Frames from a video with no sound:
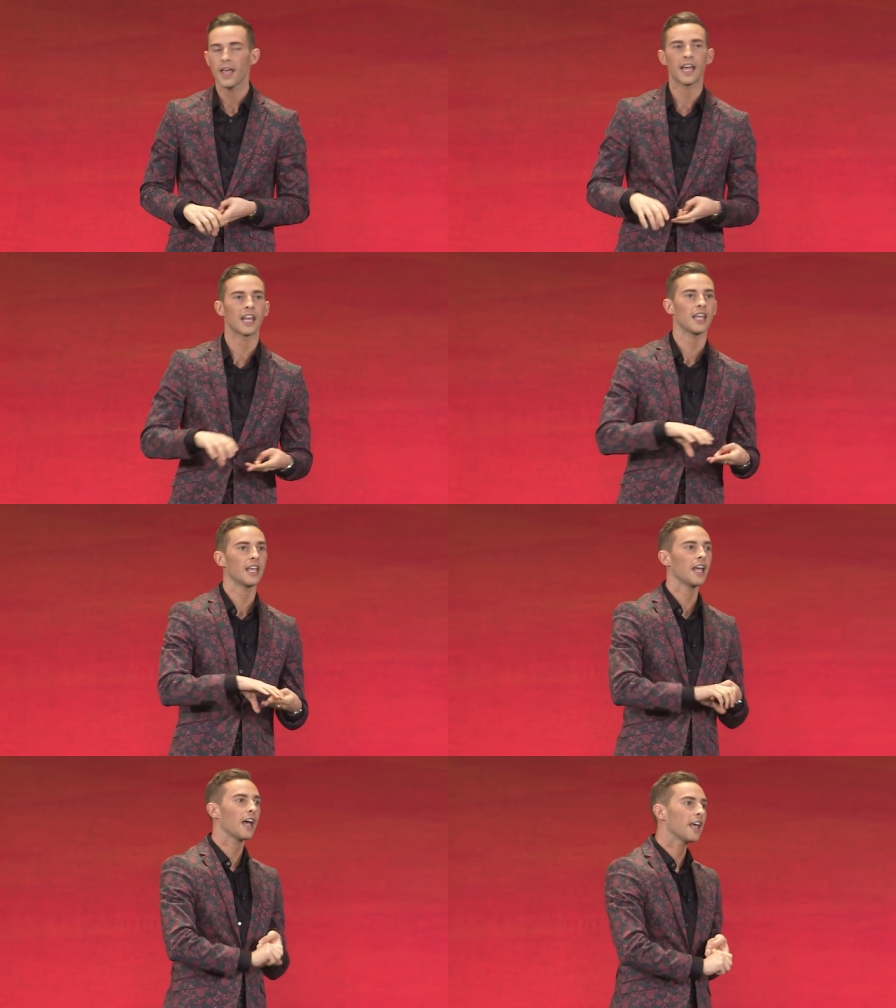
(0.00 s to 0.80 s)
And I,
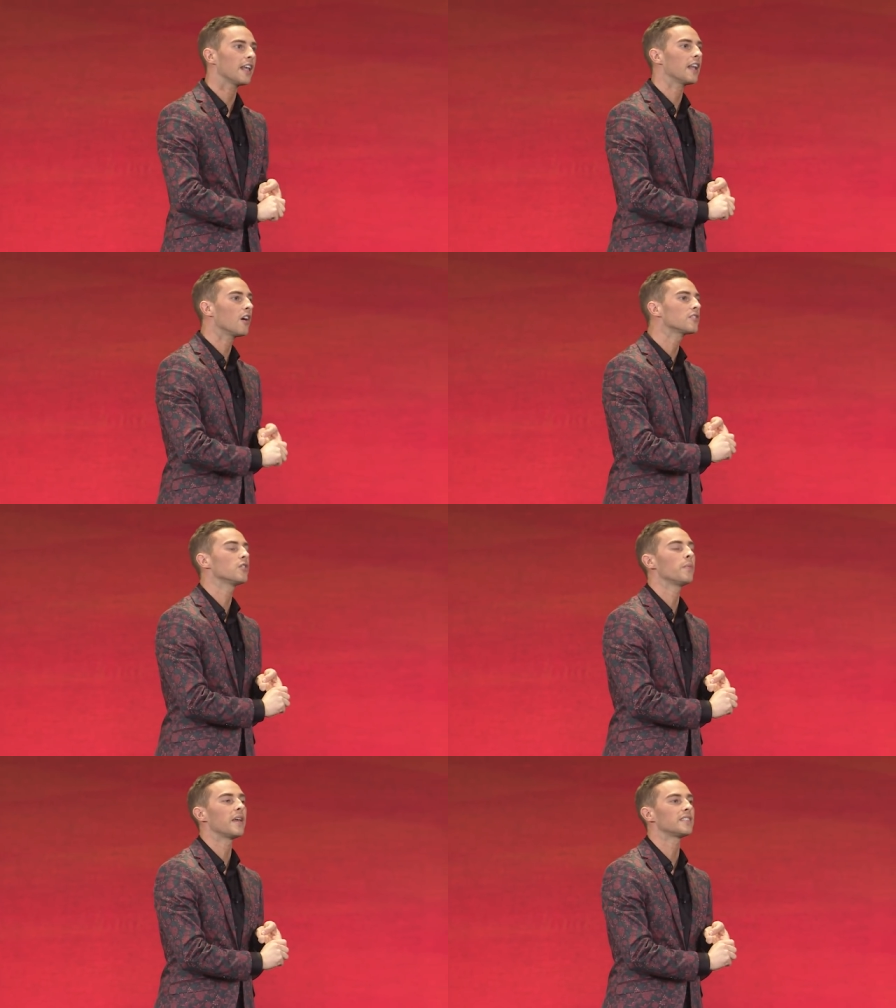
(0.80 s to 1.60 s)
it also
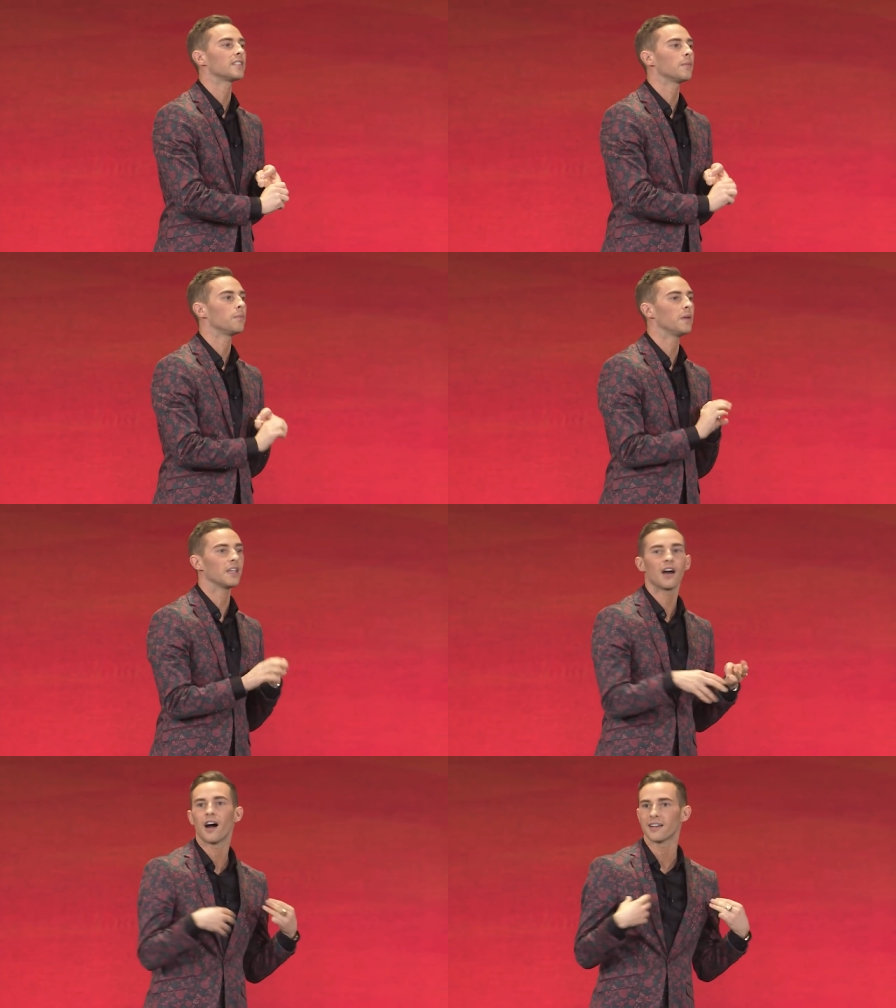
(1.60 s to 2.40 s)
meant being
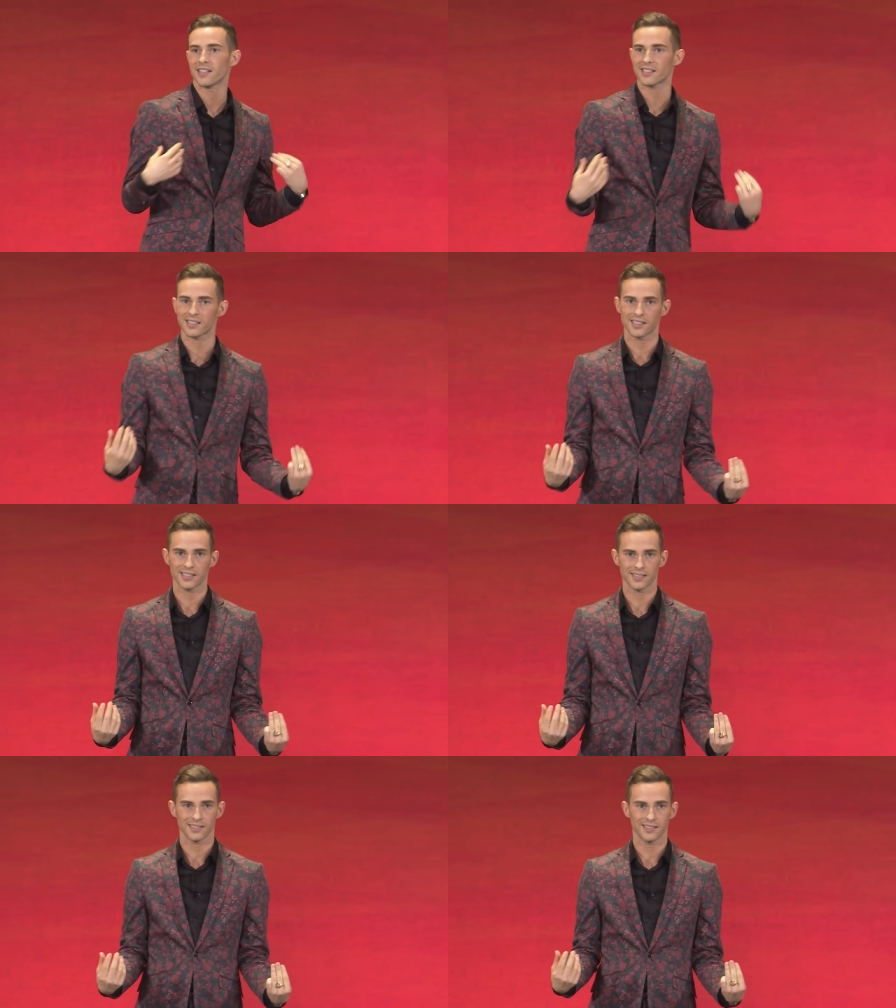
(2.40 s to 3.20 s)
honest
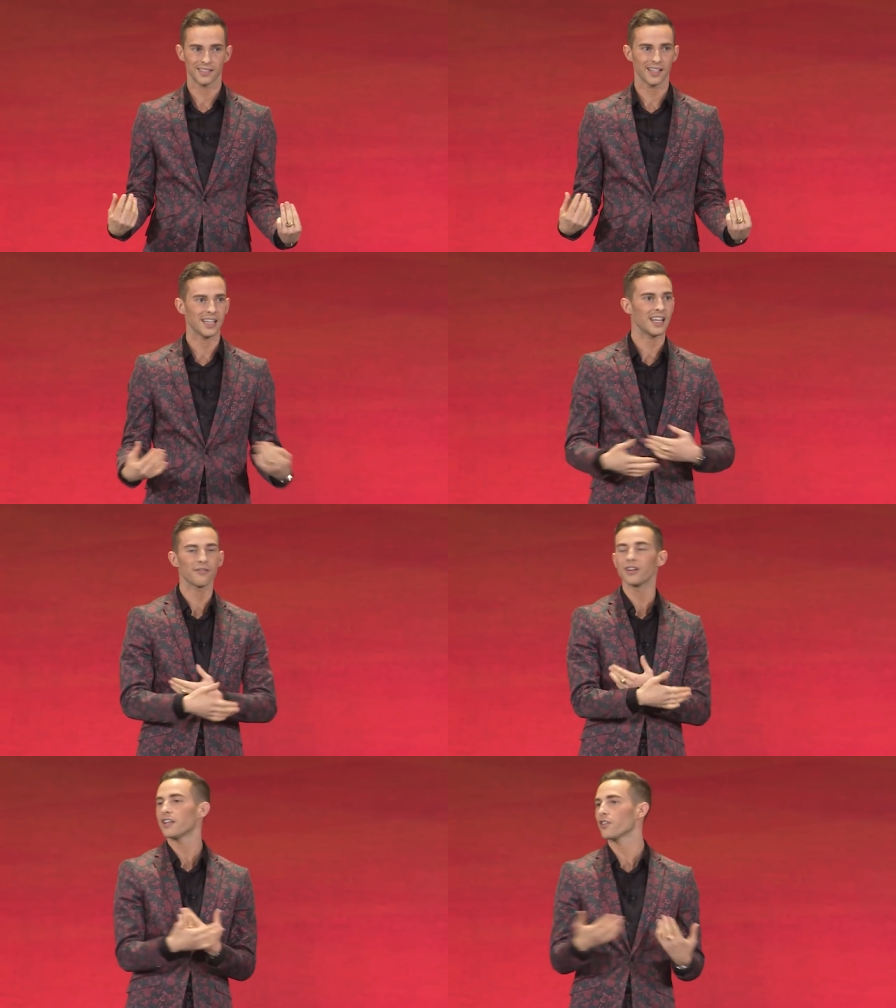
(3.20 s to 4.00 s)
in
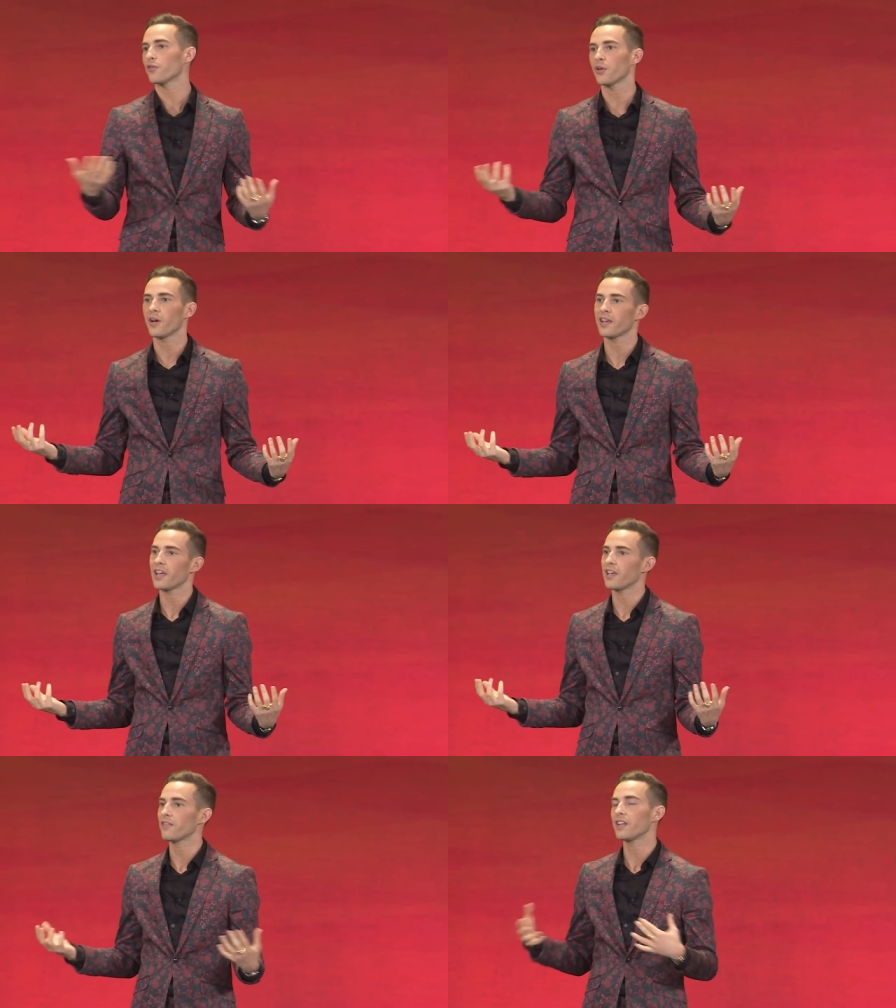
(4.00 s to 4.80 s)
every interview I
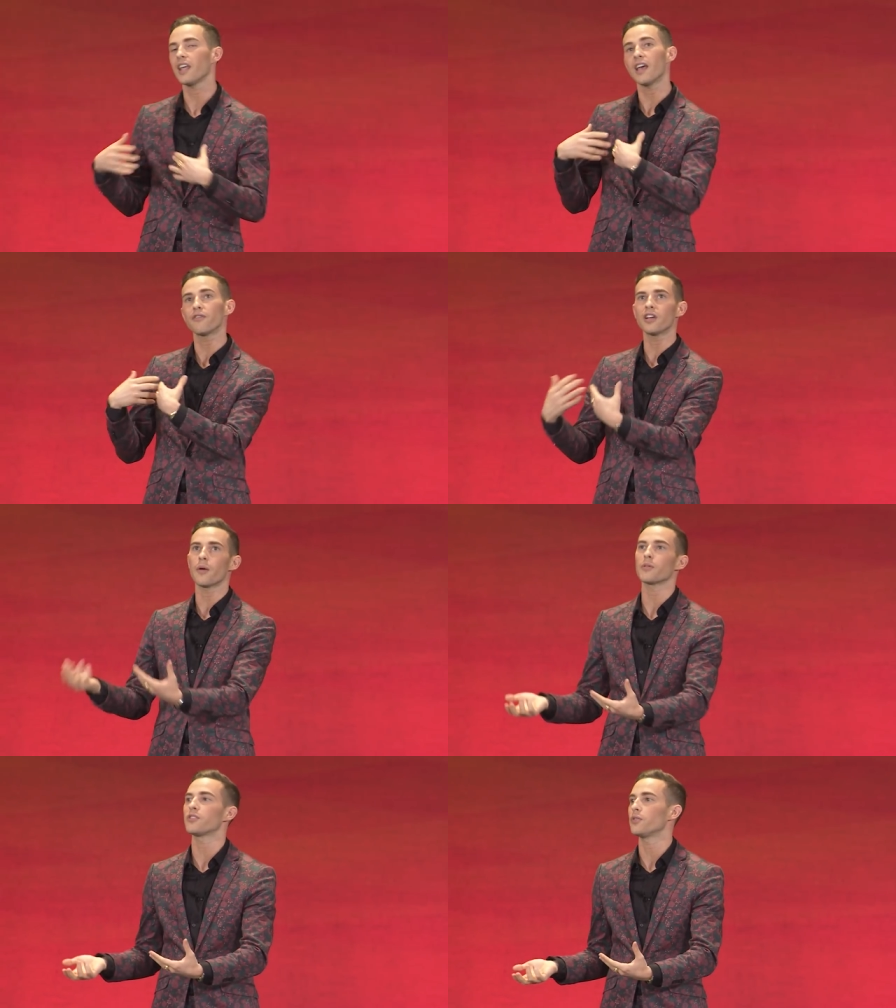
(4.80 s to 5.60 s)
gave and every
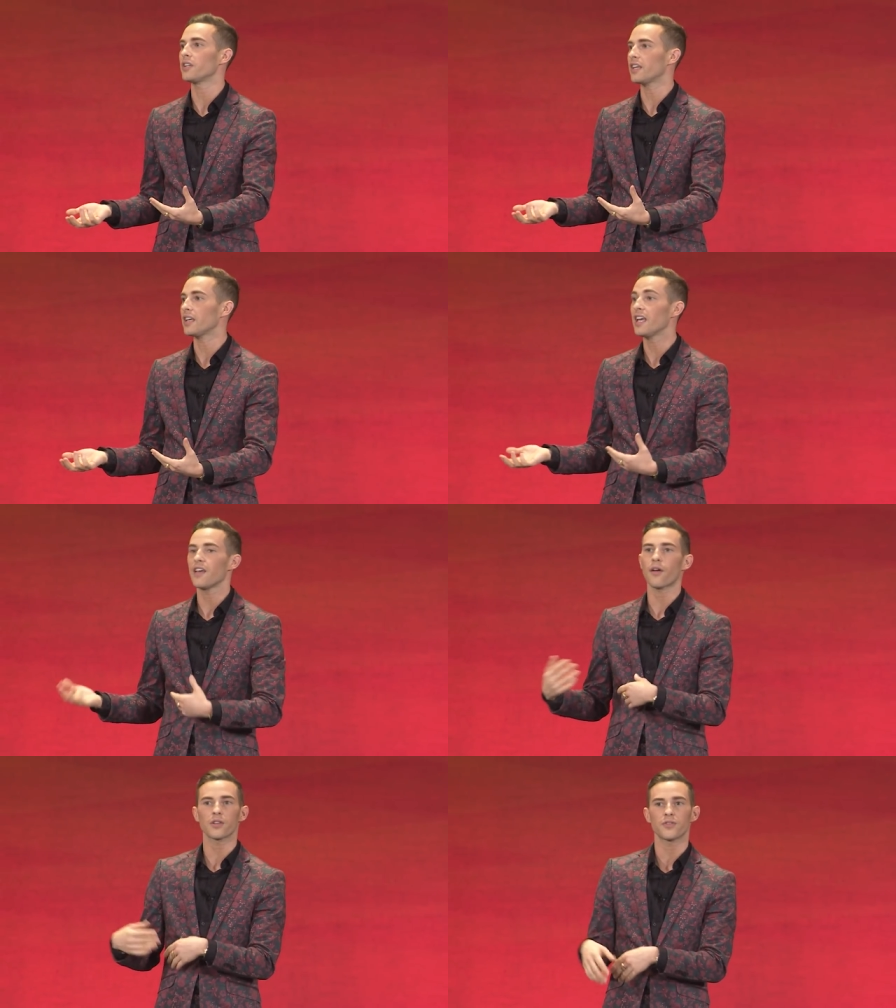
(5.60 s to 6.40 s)
opportunity.
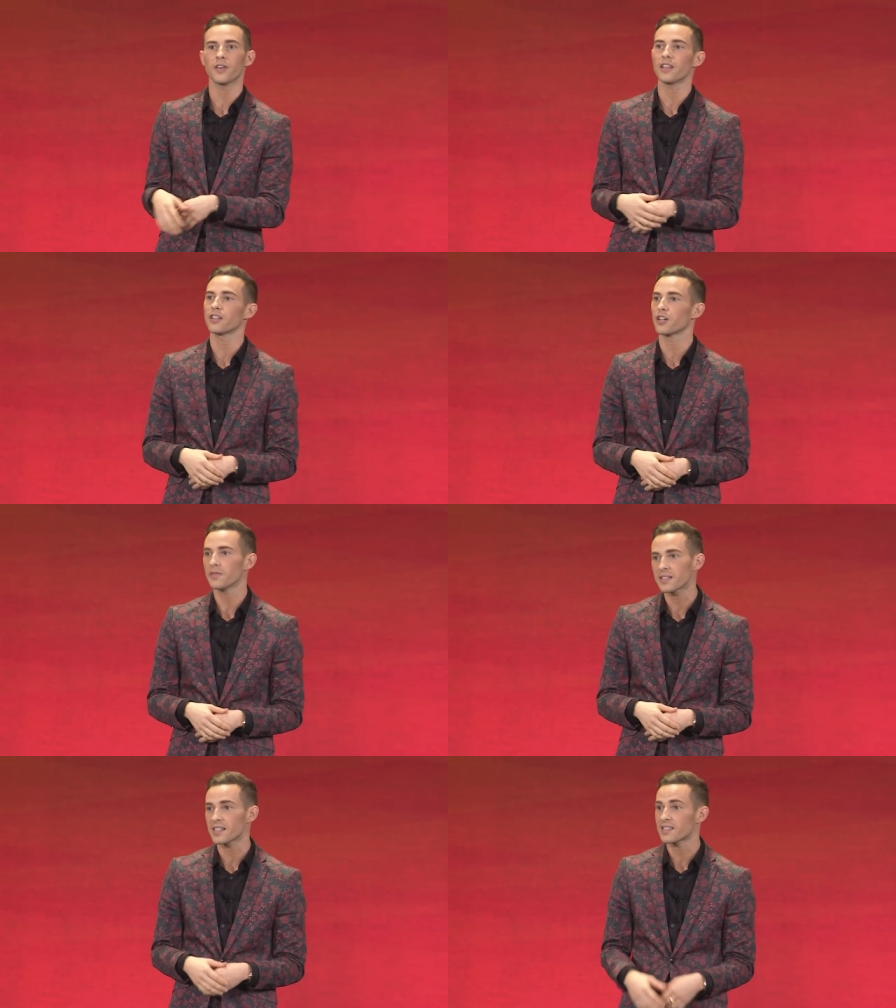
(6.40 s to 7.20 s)
If I was feeling
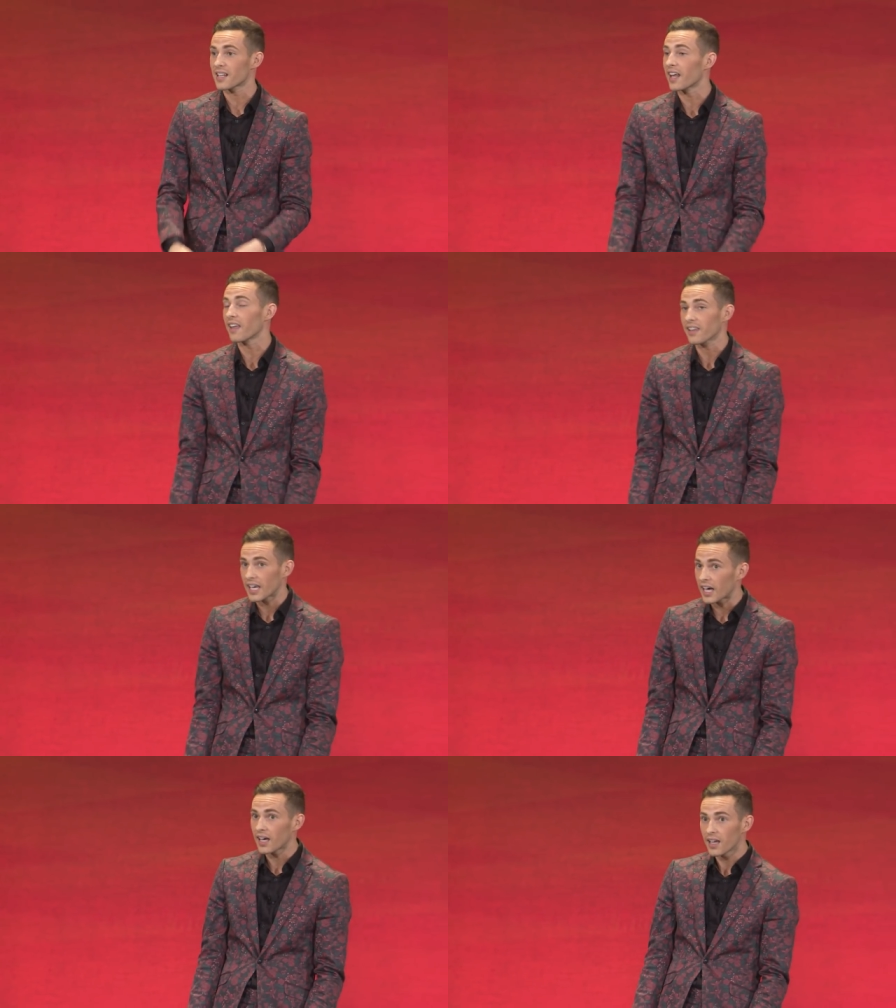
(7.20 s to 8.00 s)
nervous, I said, hell
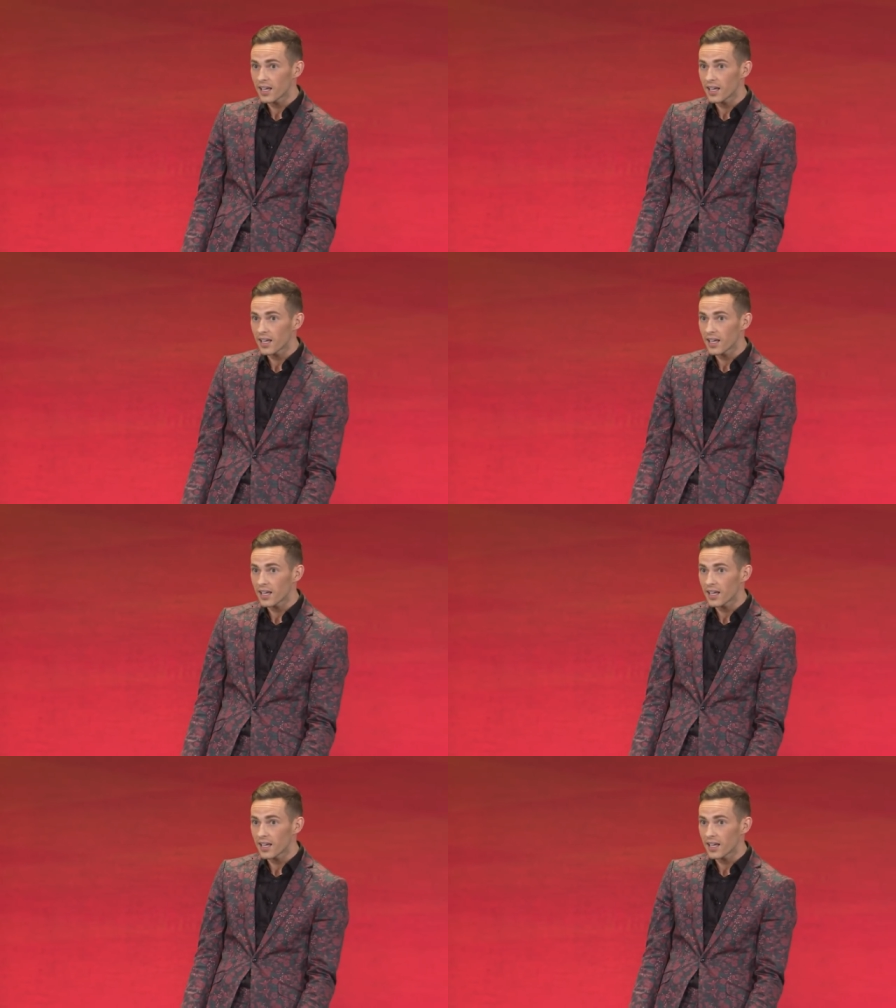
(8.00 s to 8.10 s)
yeah.